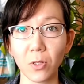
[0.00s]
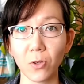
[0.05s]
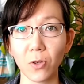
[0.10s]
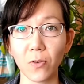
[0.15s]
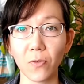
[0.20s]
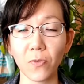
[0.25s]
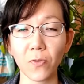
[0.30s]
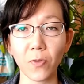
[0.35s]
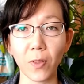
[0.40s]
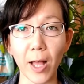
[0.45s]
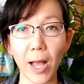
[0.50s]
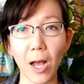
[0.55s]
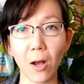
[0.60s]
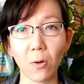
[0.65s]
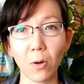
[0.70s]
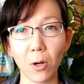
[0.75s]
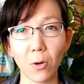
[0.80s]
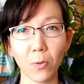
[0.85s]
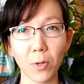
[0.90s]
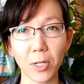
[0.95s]
to
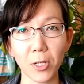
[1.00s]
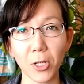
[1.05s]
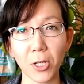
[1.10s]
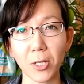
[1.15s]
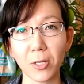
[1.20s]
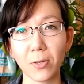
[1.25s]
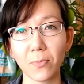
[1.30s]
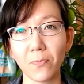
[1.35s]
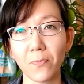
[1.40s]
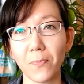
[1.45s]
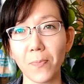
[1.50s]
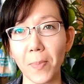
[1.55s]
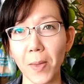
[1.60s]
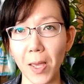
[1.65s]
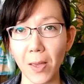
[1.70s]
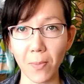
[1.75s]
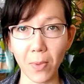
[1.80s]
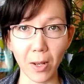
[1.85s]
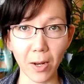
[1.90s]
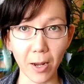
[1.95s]
flower, which is
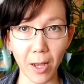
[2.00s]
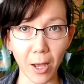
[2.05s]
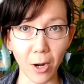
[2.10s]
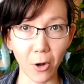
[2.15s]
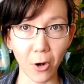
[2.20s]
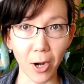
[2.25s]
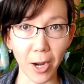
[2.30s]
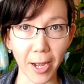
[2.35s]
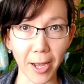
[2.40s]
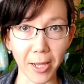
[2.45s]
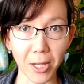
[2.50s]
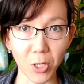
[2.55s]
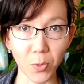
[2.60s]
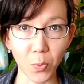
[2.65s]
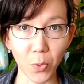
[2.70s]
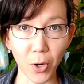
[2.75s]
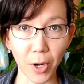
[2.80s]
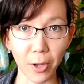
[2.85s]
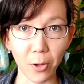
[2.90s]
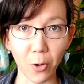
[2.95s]
maybe not our
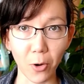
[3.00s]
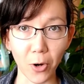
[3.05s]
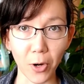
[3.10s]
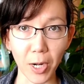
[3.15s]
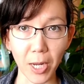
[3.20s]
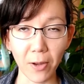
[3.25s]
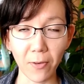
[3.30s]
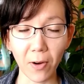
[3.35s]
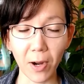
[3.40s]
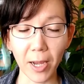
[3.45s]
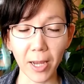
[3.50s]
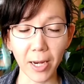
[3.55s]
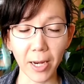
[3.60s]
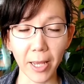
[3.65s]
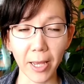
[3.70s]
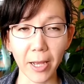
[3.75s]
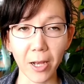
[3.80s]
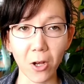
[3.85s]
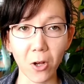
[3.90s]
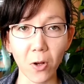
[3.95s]
highest priority right
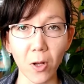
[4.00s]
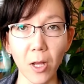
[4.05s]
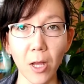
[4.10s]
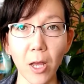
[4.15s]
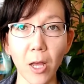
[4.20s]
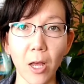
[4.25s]
now.